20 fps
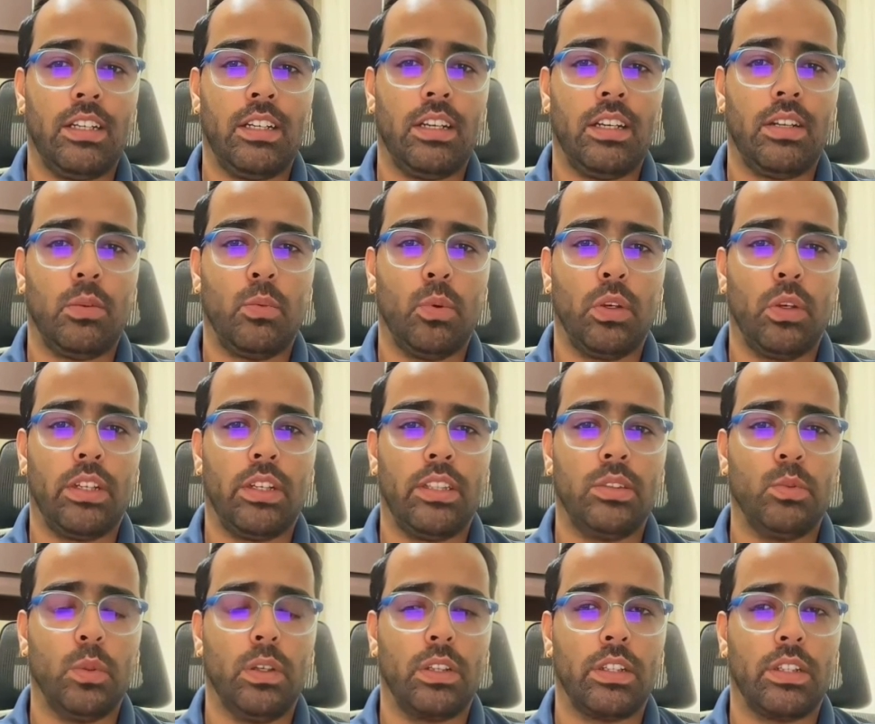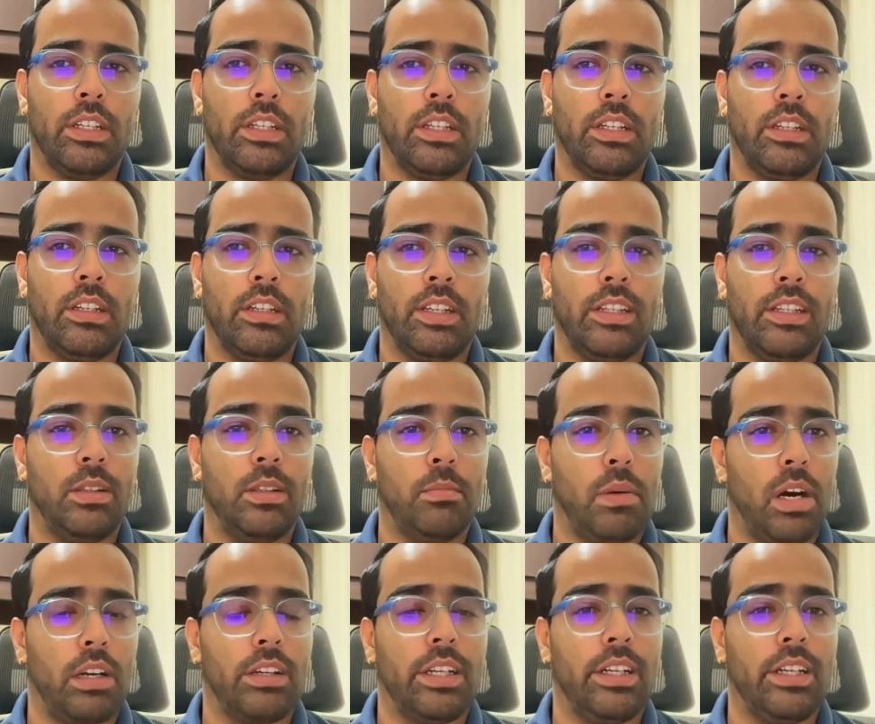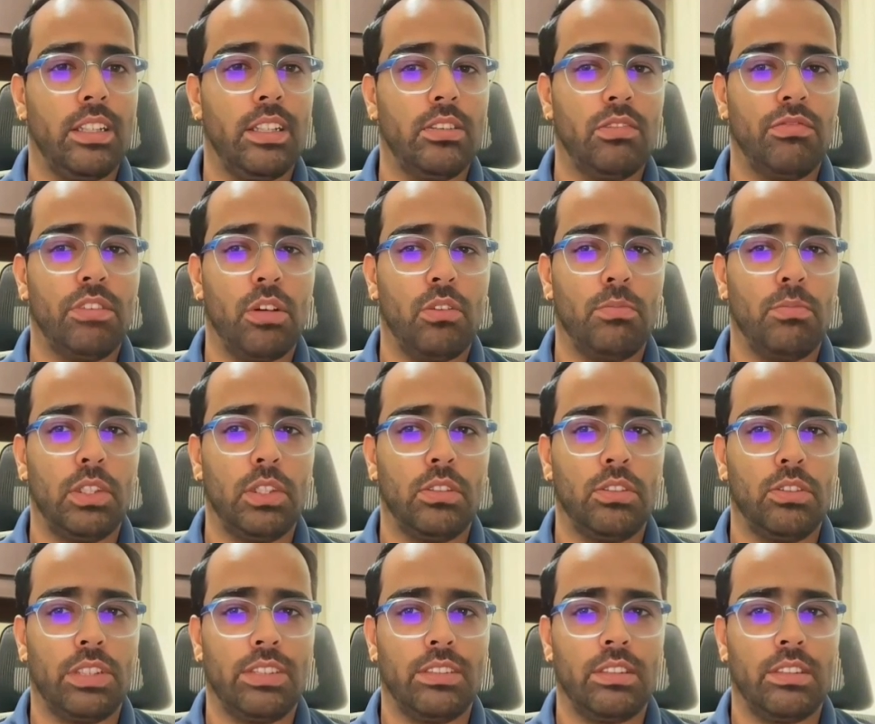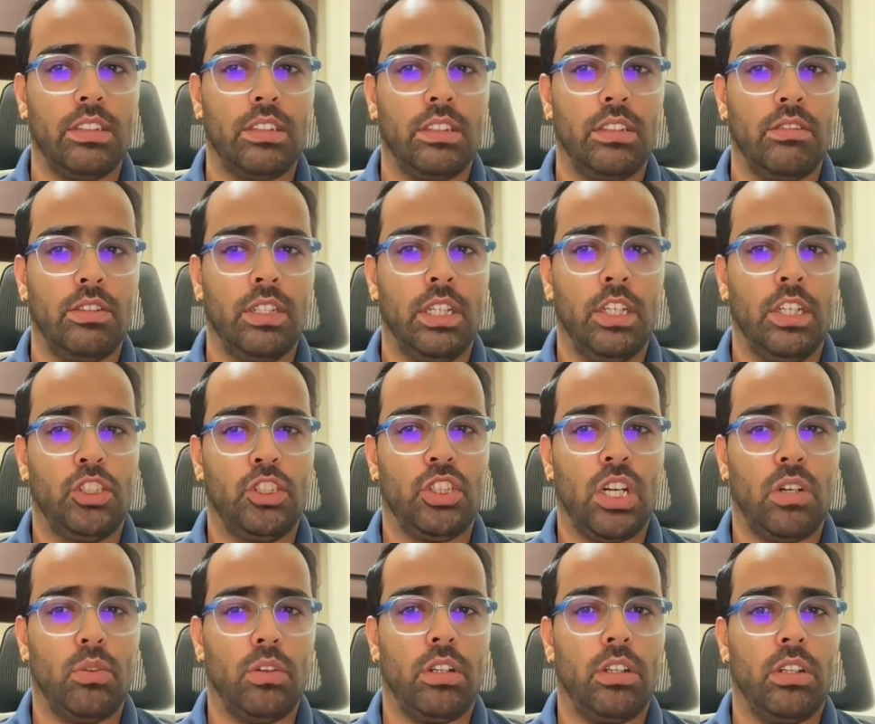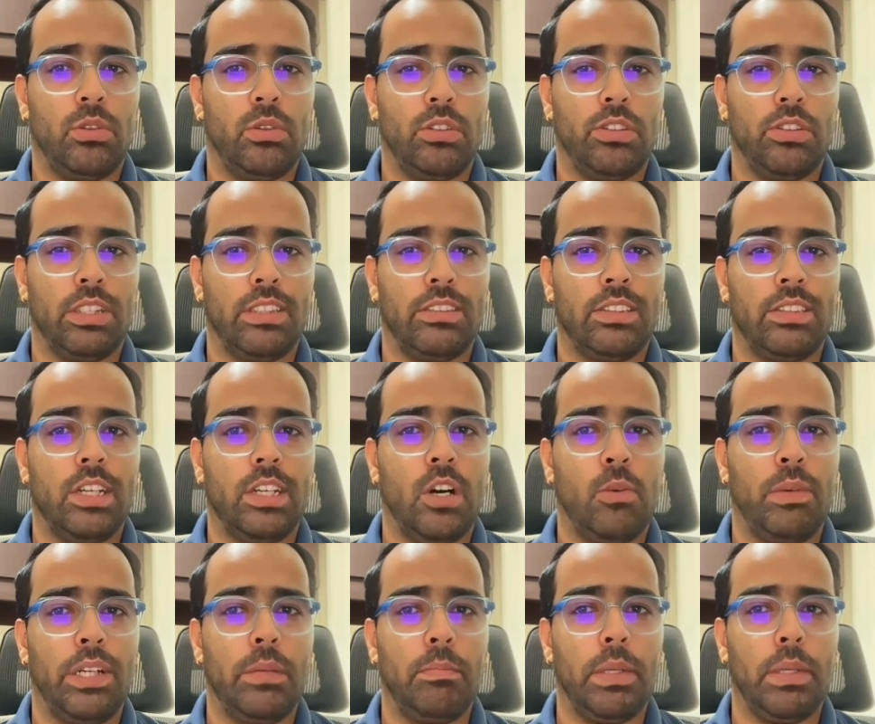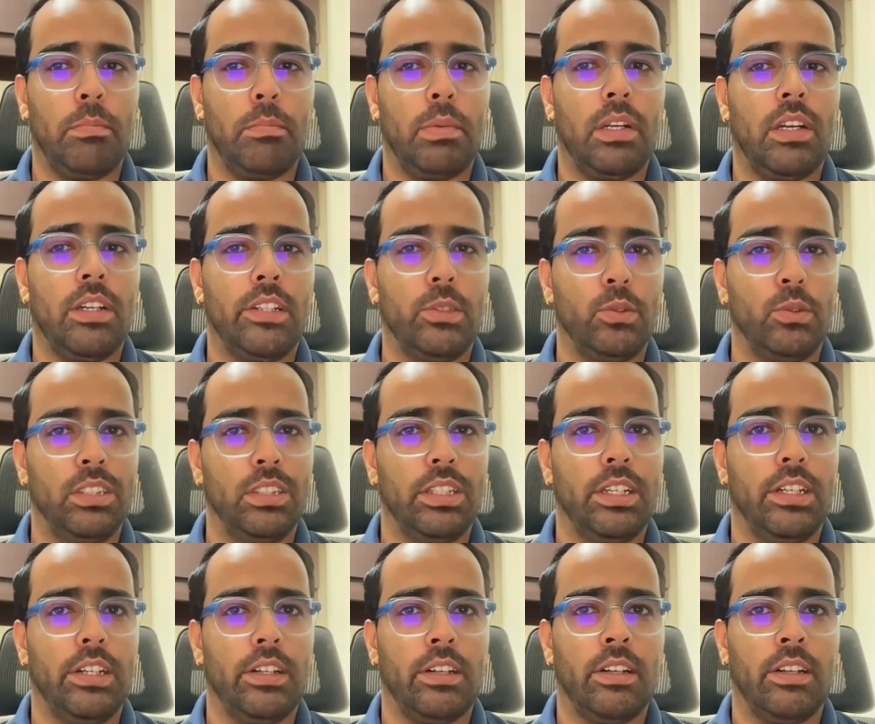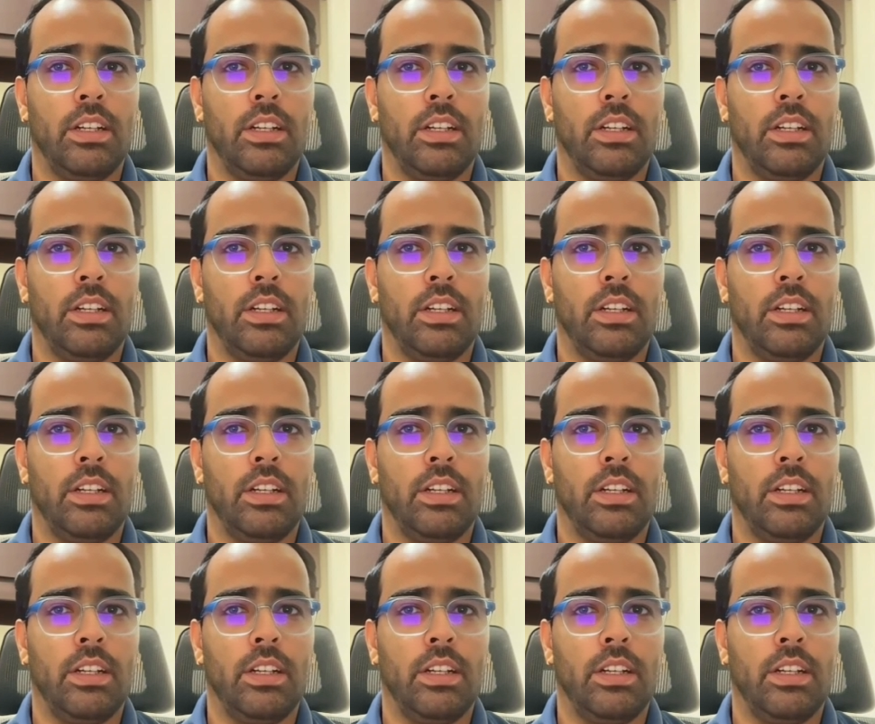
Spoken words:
Like what is working in the market as of now, because you can see the shout outs, you can see how many people are using it.